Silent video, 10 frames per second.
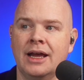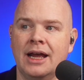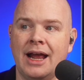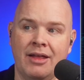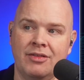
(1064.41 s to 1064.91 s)

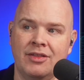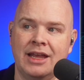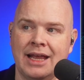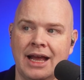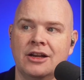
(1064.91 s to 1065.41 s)
and
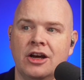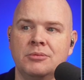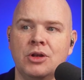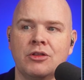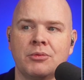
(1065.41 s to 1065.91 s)
they can
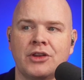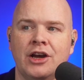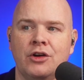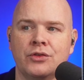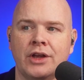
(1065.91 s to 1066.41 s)
unmute
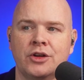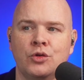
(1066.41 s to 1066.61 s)
themselves,